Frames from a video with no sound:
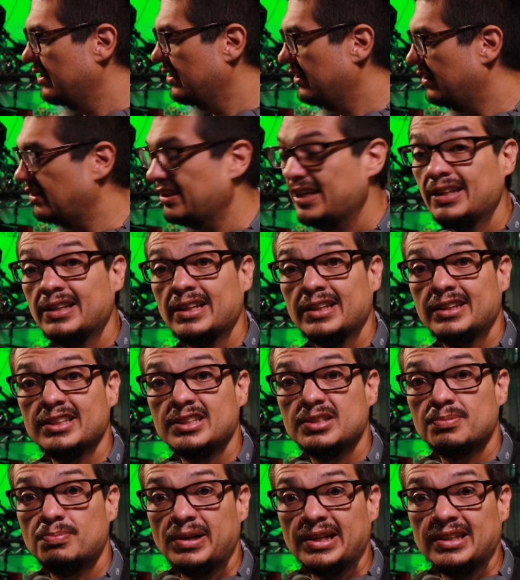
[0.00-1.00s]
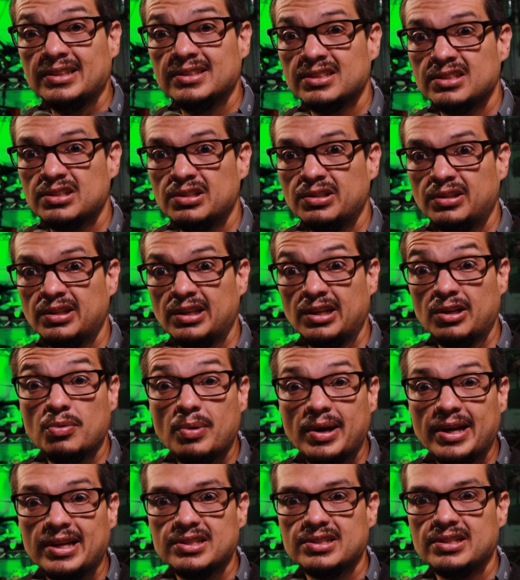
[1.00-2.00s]
thing that this brings to the
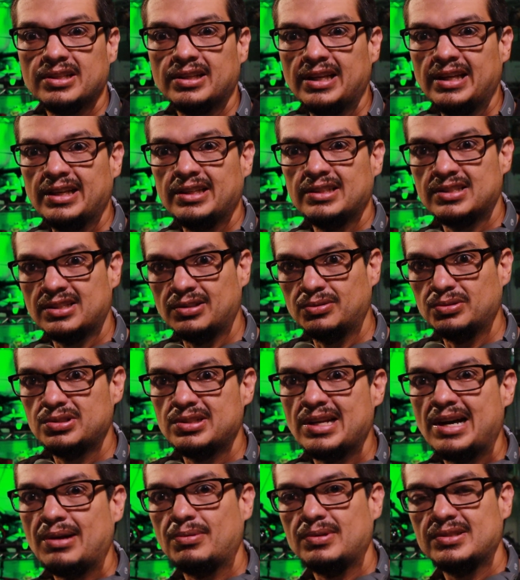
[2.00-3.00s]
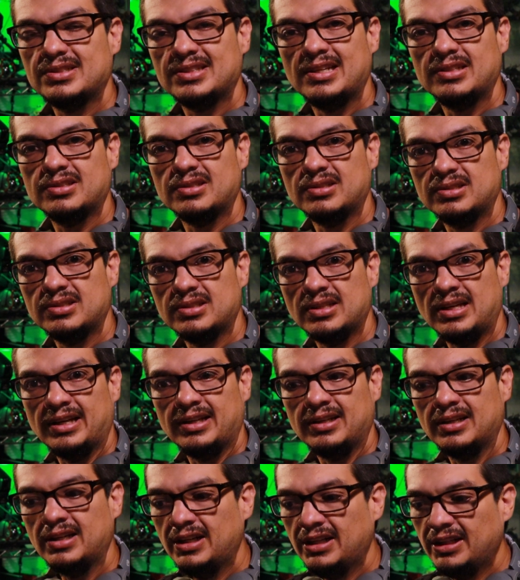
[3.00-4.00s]
equation is those downward sensors.
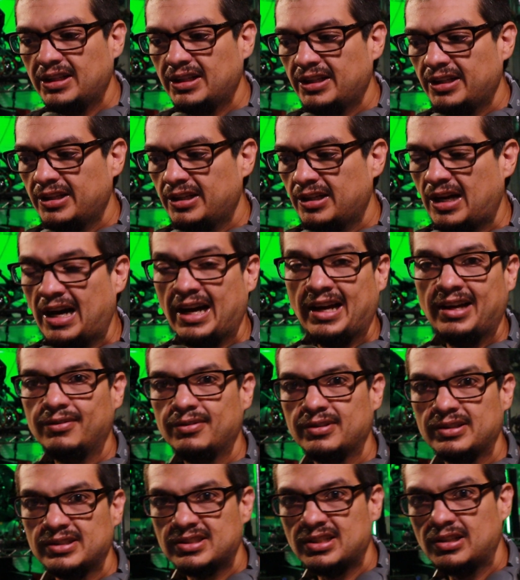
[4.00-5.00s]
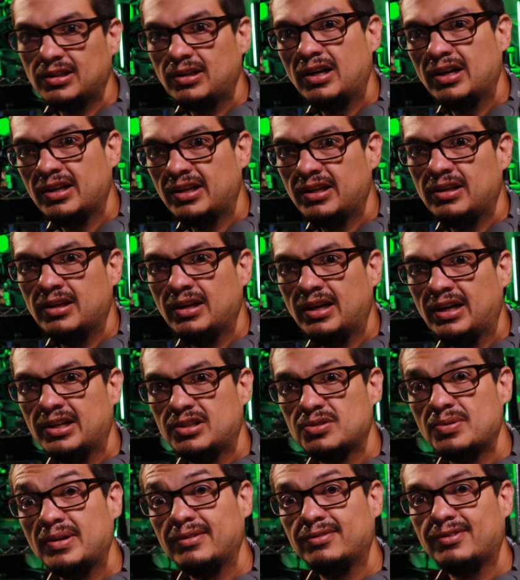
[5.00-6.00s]
And I have a Cinelog
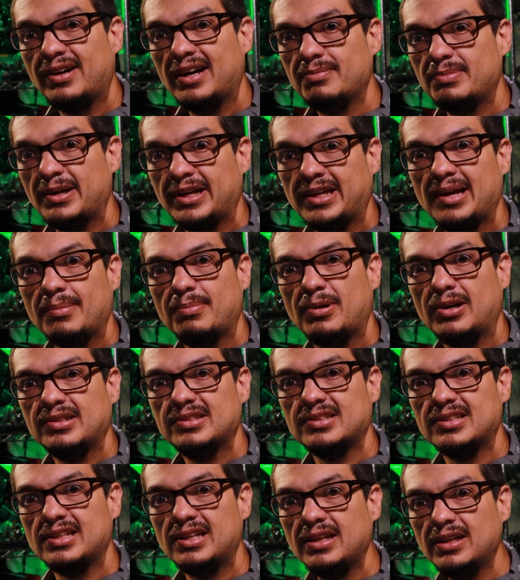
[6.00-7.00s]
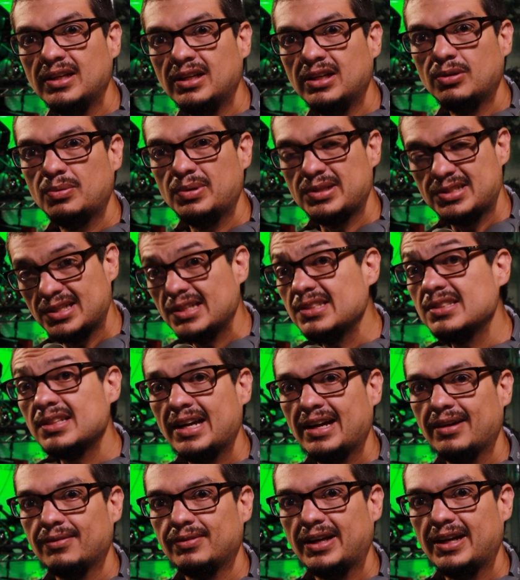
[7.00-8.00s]
25 by GEP-RC, which doesn't
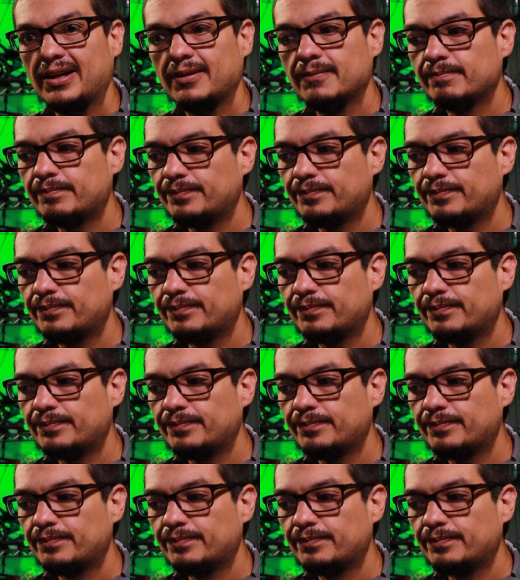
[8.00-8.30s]
have that.